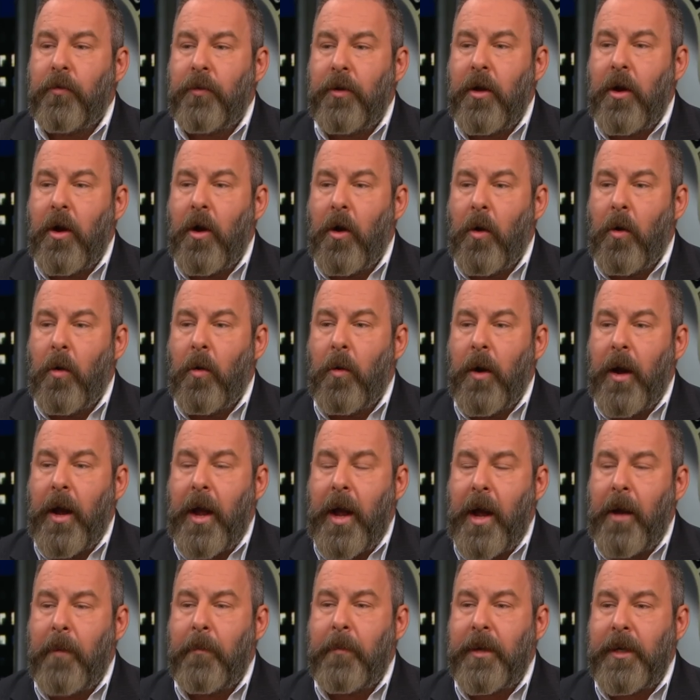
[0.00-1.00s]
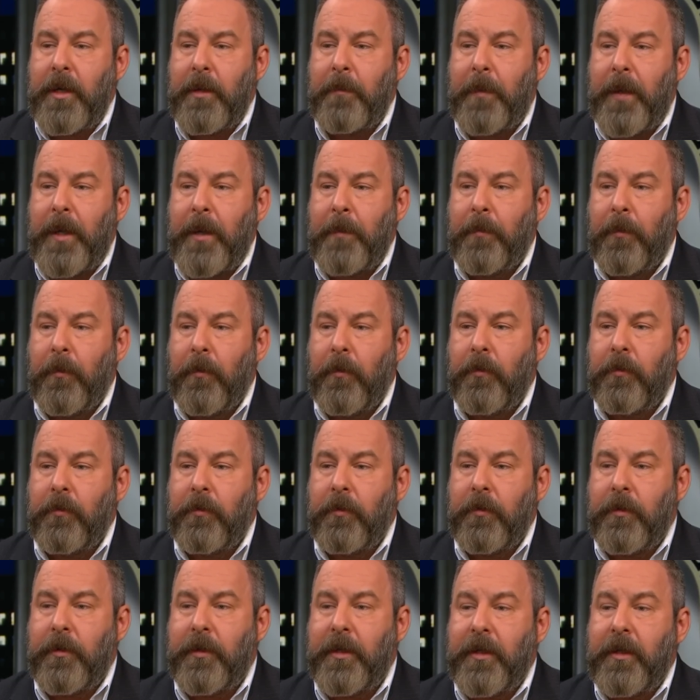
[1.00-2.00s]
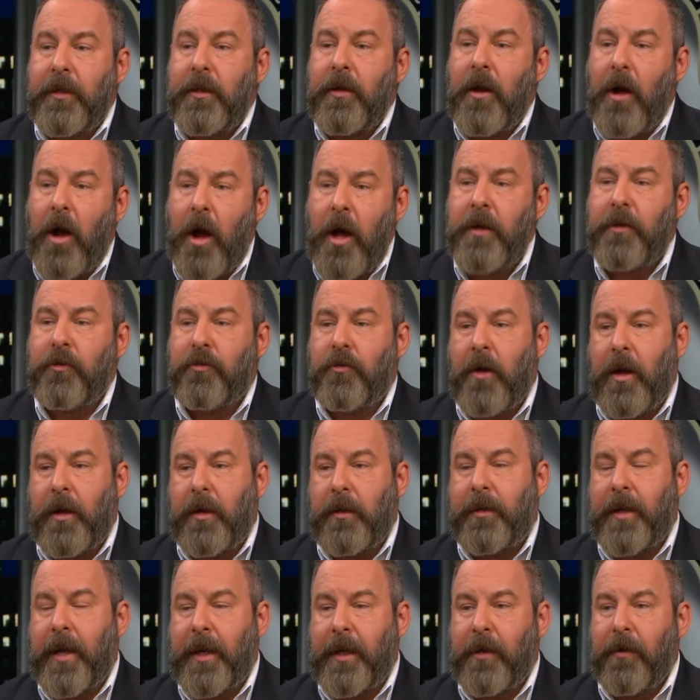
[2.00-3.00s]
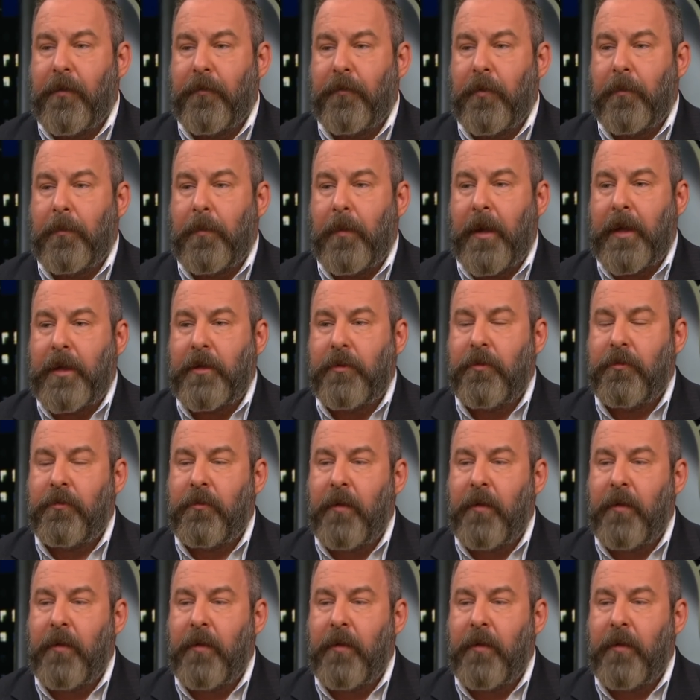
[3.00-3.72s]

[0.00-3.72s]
know how many people did not try to take over a plane.